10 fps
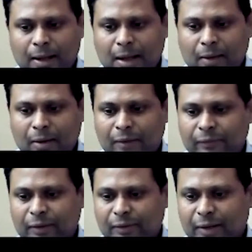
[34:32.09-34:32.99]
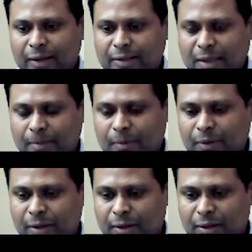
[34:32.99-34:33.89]
Now, I've given an example
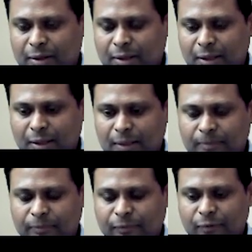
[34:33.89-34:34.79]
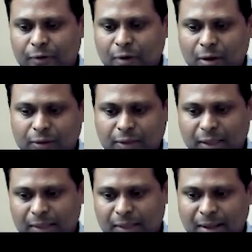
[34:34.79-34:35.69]
here uh, for you all to
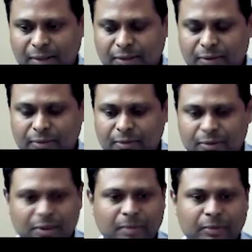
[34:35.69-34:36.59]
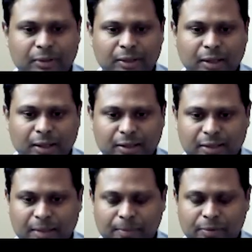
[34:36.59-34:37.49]
kind of imagine some of the uh,
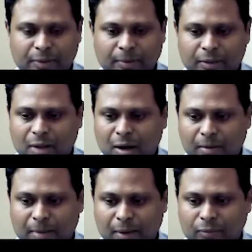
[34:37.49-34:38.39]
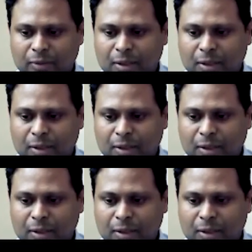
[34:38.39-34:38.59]
examples I'm going to talk about.